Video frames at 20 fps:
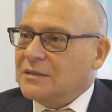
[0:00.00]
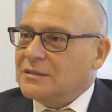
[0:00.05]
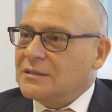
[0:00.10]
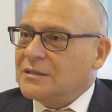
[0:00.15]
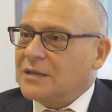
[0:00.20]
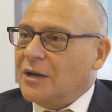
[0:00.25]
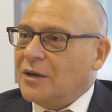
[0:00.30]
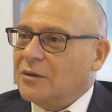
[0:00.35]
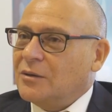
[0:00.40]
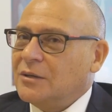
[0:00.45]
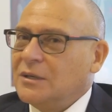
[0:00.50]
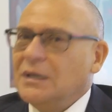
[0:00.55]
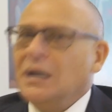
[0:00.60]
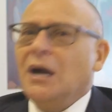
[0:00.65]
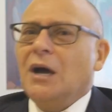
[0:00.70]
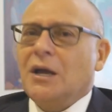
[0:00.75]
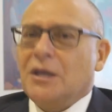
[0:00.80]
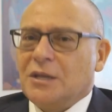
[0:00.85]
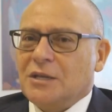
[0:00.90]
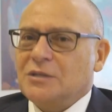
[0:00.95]
So
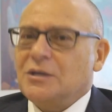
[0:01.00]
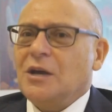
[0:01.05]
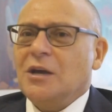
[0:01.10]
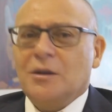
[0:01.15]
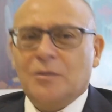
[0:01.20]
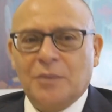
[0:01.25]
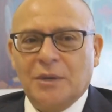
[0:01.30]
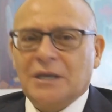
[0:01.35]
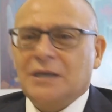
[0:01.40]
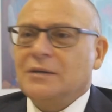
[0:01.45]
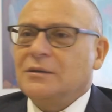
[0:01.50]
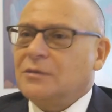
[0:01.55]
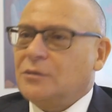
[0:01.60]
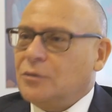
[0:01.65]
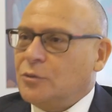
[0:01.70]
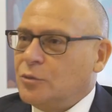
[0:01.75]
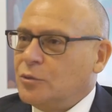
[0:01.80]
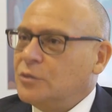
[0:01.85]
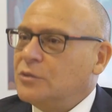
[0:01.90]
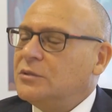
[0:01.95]
there's going to be a
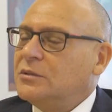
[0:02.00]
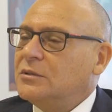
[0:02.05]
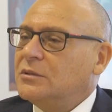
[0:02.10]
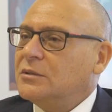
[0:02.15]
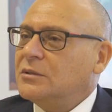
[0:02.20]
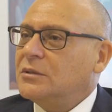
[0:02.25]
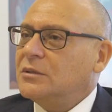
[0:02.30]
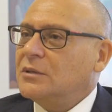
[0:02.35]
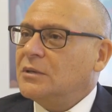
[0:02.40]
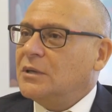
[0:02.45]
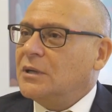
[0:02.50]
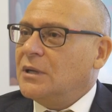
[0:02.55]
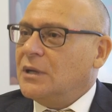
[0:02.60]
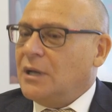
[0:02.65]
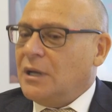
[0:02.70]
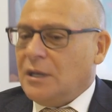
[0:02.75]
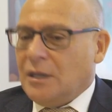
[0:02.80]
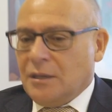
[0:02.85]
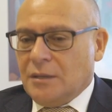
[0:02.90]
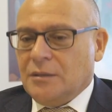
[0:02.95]
good
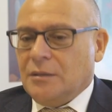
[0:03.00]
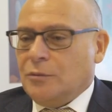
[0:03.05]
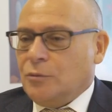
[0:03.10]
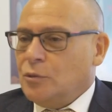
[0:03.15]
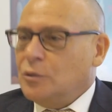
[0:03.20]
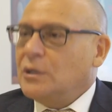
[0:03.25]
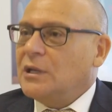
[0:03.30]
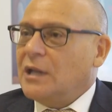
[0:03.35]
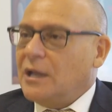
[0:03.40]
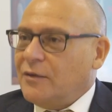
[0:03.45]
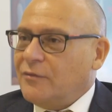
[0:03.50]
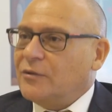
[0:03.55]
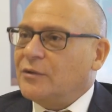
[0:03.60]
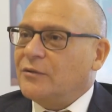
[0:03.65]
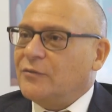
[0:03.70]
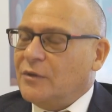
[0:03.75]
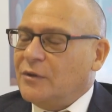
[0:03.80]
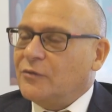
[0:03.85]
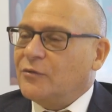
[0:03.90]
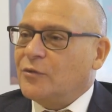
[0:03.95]
a good level
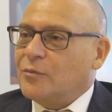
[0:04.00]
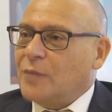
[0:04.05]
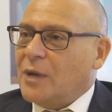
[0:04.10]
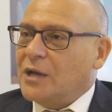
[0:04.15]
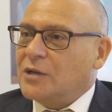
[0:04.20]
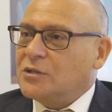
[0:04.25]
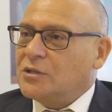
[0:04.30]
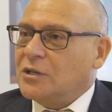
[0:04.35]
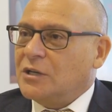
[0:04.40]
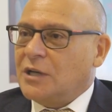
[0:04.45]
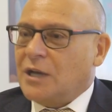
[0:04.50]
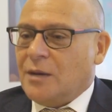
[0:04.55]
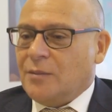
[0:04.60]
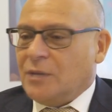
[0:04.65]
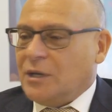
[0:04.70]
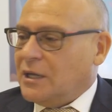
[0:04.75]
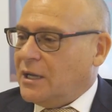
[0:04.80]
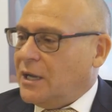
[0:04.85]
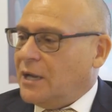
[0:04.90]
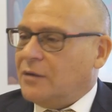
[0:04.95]
of information
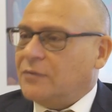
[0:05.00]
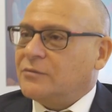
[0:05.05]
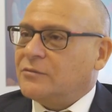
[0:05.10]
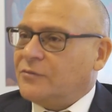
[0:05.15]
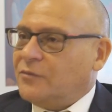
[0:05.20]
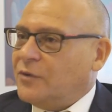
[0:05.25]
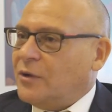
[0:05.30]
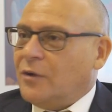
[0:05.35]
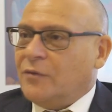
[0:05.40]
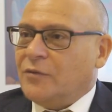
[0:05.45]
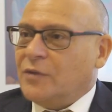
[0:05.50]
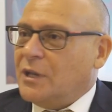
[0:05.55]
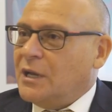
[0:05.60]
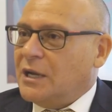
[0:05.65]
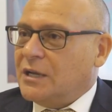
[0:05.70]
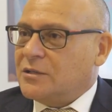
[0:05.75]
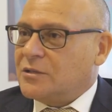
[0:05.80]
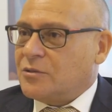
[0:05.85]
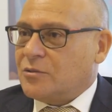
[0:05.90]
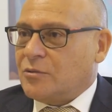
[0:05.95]
coming out over the
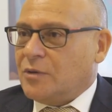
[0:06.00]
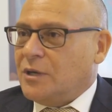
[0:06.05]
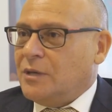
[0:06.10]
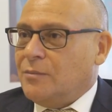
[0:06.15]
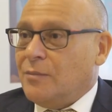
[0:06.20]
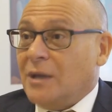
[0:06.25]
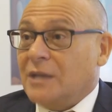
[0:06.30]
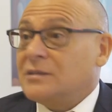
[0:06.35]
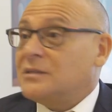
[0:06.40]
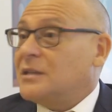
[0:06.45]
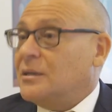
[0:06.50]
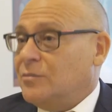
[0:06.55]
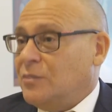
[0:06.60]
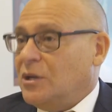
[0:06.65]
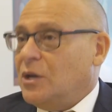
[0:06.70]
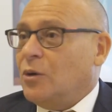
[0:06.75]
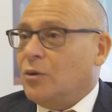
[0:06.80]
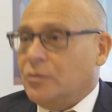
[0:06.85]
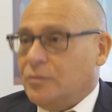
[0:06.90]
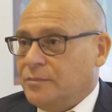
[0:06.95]
next 3 months and
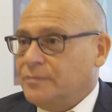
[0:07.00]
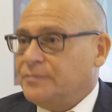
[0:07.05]
beyond.